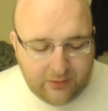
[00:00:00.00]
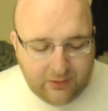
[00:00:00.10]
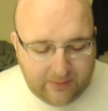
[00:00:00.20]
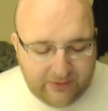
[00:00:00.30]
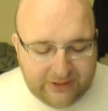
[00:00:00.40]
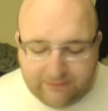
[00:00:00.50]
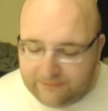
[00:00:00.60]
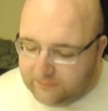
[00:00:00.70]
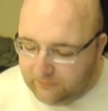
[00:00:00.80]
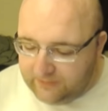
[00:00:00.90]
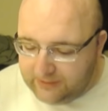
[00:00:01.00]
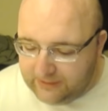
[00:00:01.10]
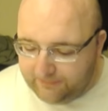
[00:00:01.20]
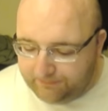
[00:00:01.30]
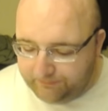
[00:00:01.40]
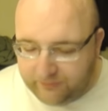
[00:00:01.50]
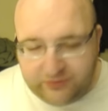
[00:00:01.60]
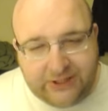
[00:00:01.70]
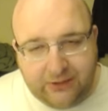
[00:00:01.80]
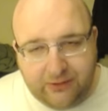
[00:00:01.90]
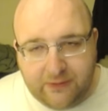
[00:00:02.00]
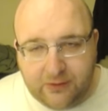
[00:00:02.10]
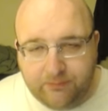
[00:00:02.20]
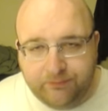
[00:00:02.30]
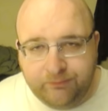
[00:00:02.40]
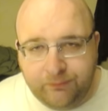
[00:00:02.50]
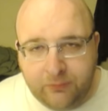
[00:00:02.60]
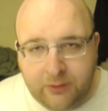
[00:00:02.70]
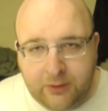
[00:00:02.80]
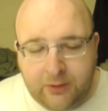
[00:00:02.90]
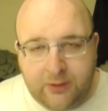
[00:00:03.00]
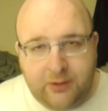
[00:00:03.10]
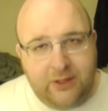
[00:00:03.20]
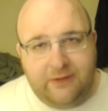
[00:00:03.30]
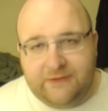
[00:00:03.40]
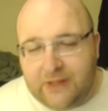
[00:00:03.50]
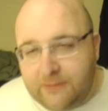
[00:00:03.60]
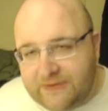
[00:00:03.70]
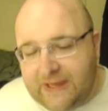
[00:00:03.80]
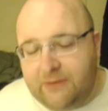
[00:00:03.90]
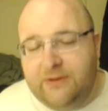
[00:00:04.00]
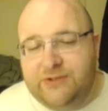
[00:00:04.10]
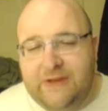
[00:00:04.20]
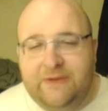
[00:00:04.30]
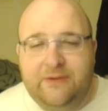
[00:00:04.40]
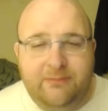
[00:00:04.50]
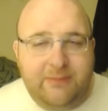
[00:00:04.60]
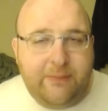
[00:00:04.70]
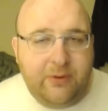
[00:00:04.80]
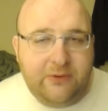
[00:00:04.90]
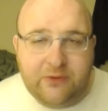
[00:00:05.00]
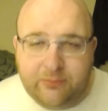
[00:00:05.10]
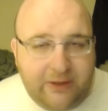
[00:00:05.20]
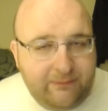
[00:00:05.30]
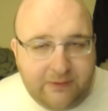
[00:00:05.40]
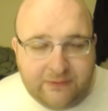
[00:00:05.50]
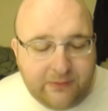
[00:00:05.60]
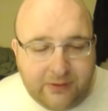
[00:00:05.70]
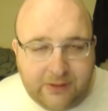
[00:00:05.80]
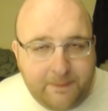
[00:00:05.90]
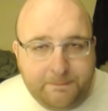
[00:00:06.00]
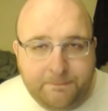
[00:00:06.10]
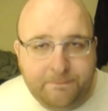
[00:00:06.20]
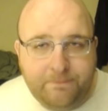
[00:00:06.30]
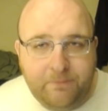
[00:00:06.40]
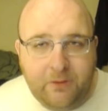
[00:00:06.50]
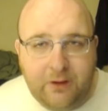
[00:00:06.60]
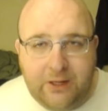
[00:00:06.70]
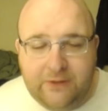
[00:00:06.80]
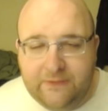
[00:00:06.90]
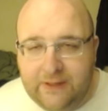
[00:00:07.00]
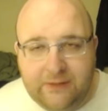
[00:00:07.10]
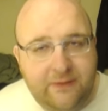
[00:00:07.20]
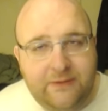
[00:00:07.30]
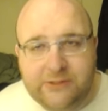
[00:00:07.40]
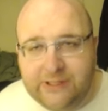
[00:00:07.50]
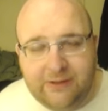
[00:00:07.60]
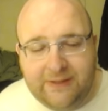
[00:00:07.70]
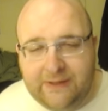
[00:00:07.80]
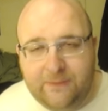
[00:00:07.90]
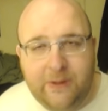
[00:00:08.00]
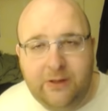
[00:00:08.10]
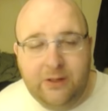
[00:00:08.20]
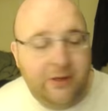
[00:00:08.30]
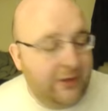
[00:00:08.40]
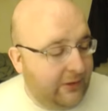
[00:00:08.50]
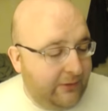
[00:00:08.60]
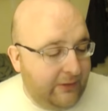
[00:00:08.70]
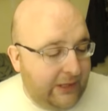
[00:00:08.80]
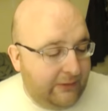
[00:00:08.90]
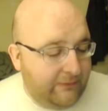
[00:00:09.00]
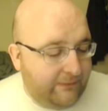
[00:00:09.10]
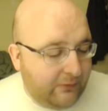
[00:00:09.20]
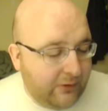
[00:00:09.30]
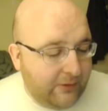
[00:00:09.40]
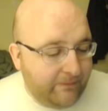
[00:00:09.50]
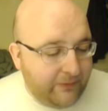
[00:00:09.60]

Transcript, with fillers: I'm gonna give it to the um, the cherry though, and this comes down to just my personal preference, really. I just think that the cherry tastes better out of the four.